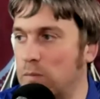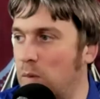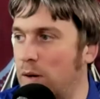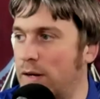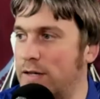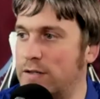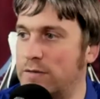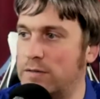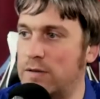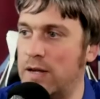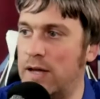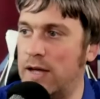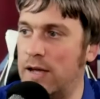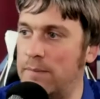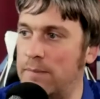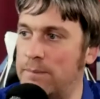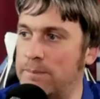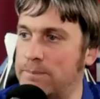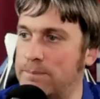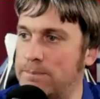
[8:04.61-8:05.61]
It's
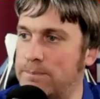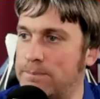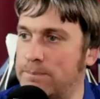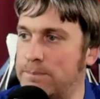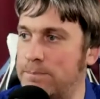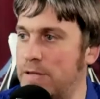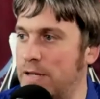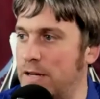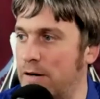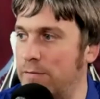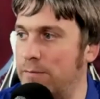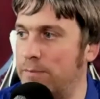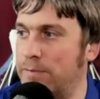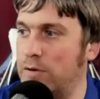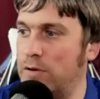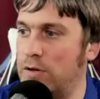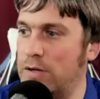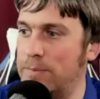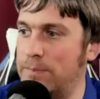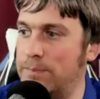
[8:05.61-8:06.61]

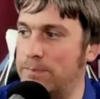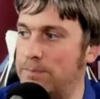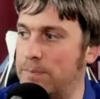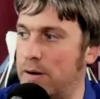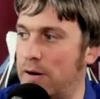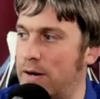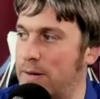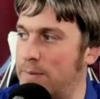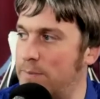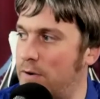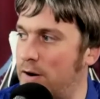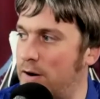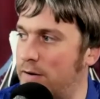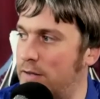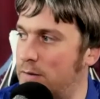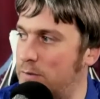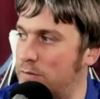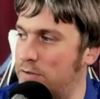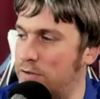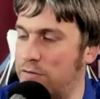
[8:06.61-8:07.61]
purely bearing in mind there
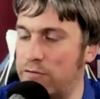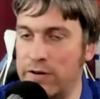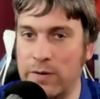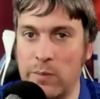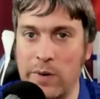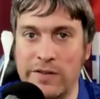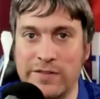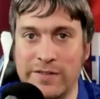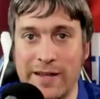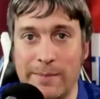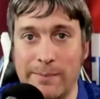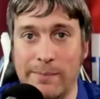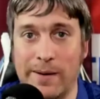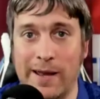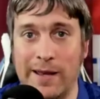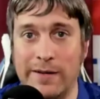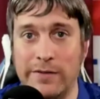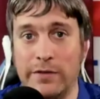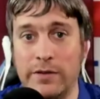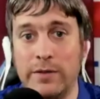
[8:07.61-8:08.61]
was 3 West Ham
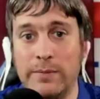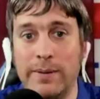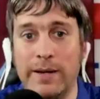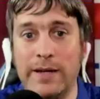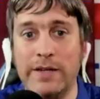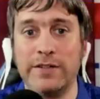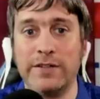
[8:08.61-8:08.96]
players on the pitch.